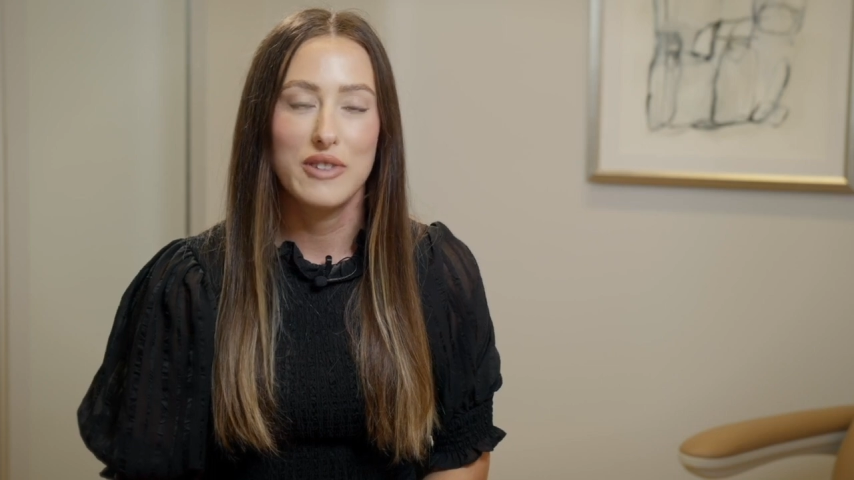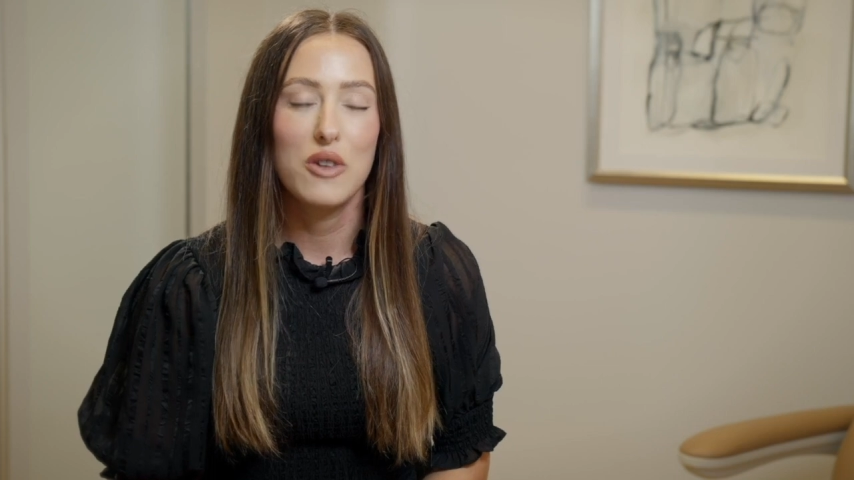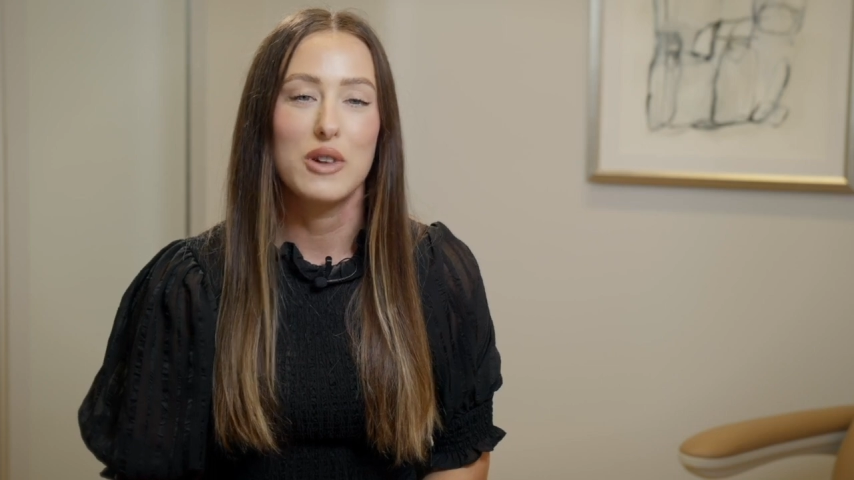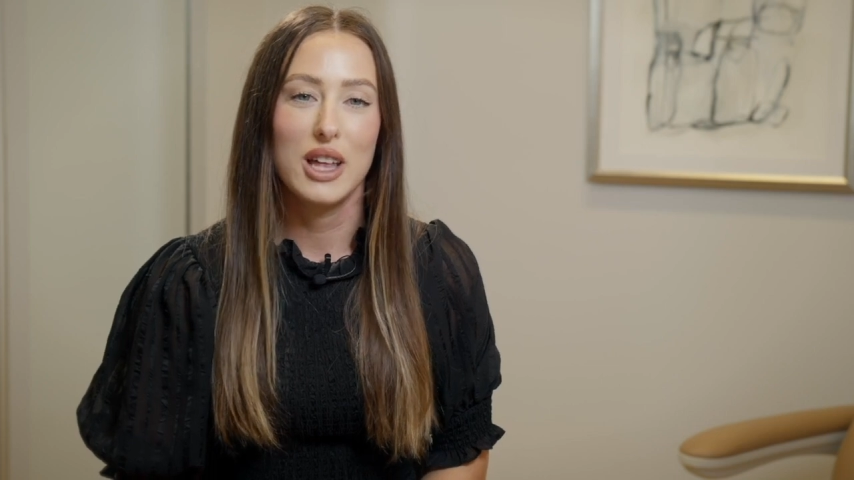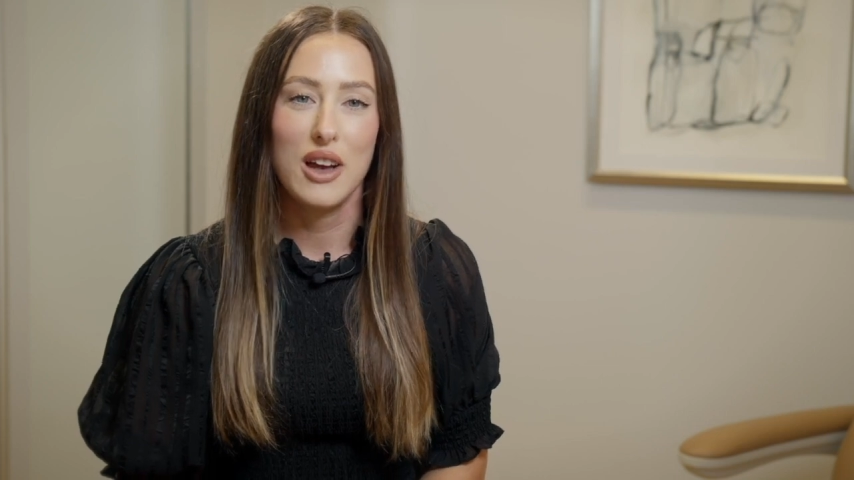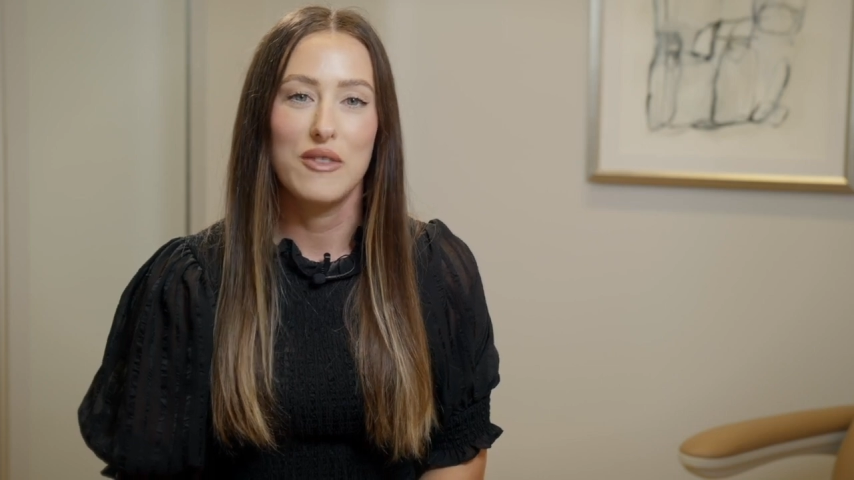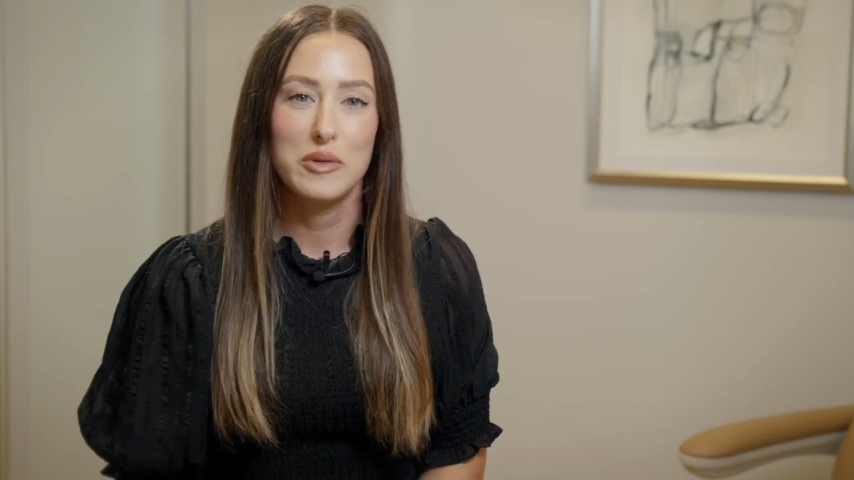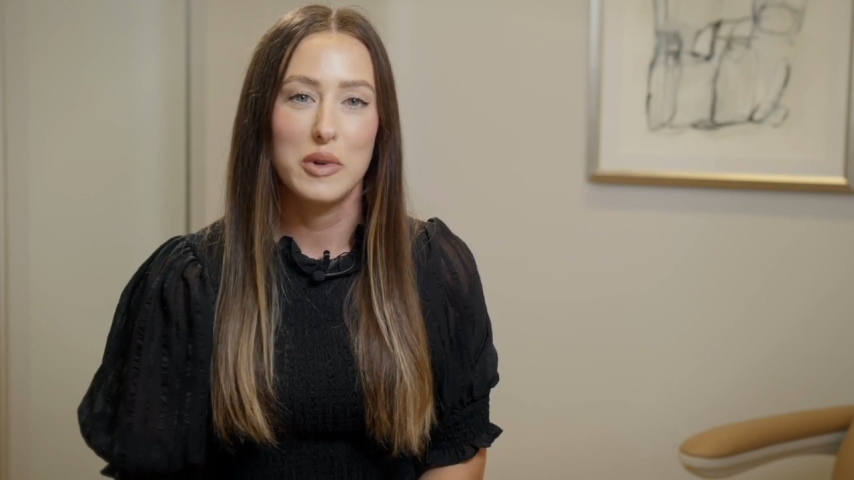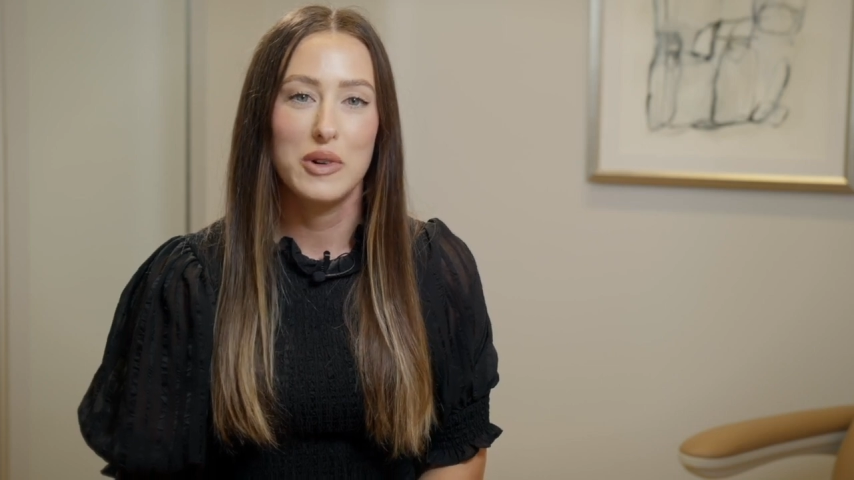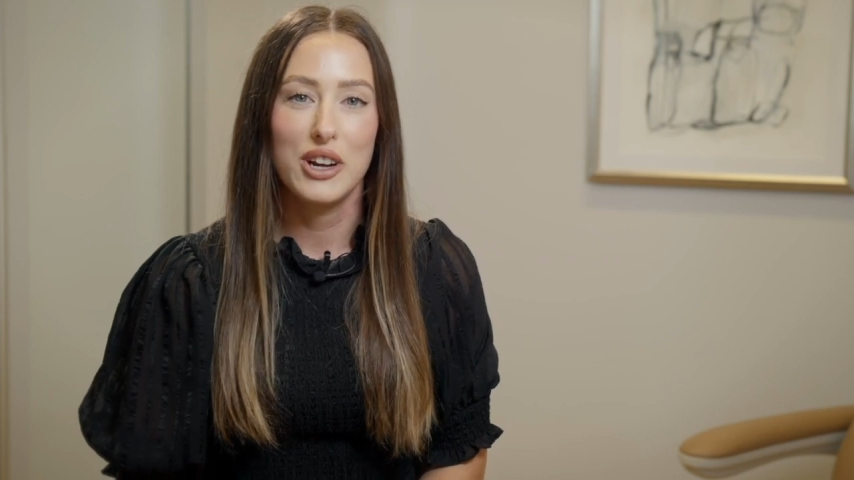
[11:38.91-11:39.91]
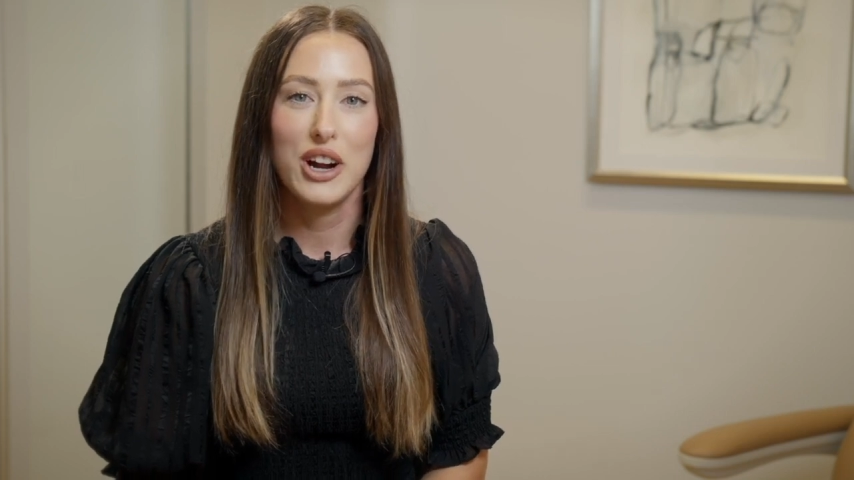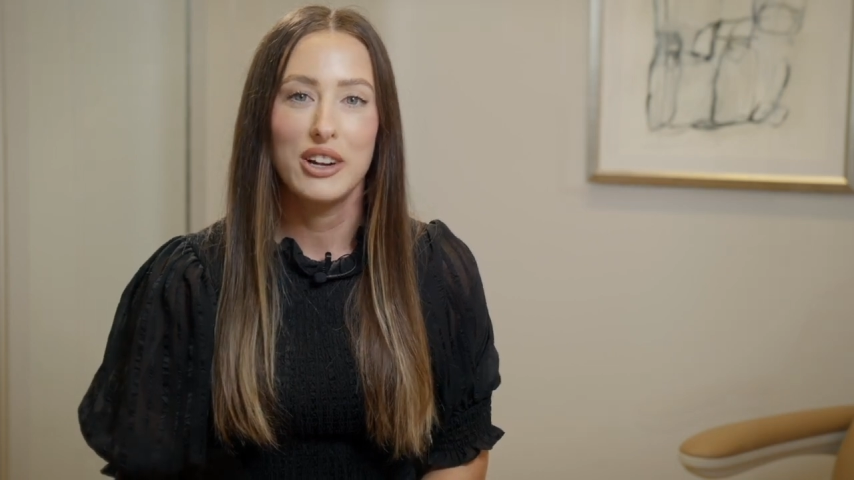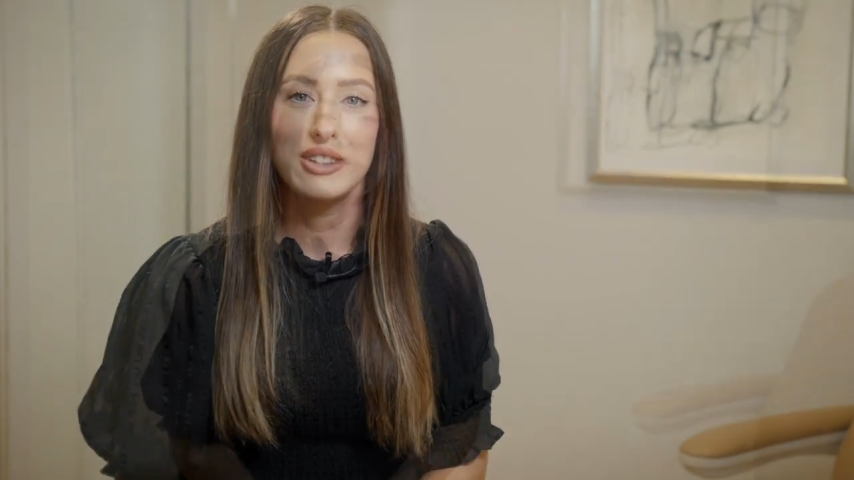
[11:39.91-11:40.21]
felt really comfortable with her.